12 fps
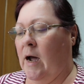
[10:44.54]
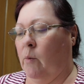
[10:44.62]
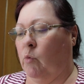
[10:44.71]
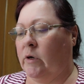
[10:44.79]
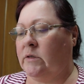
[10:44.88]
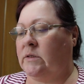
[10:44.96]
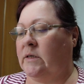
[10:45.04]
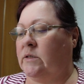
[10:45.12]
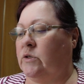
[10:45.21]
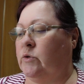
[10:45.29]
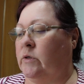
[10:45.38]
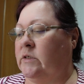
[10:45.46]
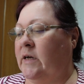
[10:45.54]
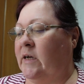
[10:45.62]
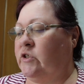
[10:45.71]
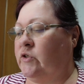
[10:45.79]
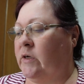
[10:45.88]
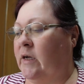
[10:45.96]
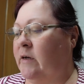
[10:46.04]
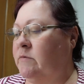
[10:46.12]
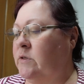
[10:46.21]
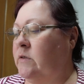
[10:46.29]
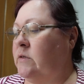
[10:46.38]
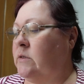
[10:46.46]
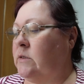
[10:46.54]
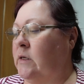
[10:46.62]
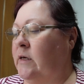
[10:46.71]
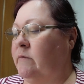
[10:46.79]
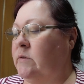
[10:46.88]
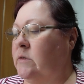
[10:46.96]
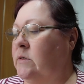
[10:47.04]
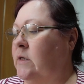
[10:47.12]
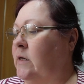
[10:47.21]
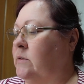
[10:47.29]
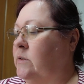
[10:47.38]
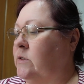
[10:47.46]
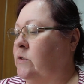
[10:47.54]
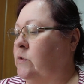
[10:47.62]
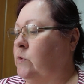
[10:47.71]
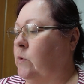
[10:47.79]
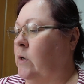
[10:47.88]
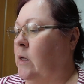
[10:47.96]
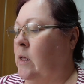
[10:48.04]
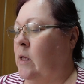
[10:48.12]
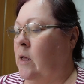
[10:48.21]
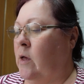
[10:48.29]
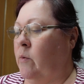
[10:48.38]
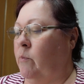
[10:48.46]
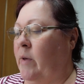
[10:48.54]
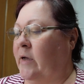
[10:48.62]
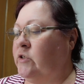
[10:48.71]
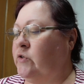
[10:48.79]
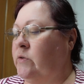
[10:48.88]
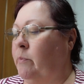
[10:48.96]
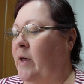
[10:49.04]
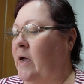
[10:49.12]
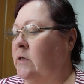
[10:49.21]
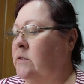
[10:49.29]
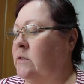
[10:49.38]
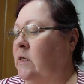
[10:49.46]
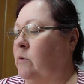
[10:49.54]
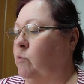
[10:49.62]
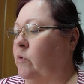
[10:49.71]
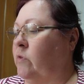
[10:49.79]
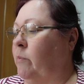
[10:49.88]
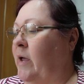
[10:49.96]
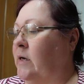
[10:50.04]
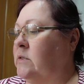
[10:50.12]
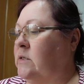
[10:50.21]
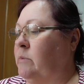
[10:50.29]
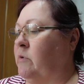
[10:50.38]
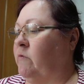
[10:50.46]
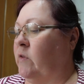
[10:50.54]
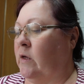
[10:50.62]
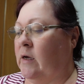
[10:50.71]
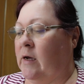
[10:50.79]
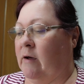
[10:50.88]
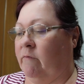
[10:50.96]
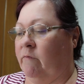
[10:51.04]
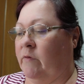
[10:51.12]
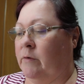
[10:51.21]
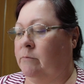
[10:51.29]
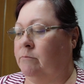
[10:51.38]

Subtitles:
Where it says to attach the cuffs to the sleeves, it says to match the back seam with the back seam of the cuff.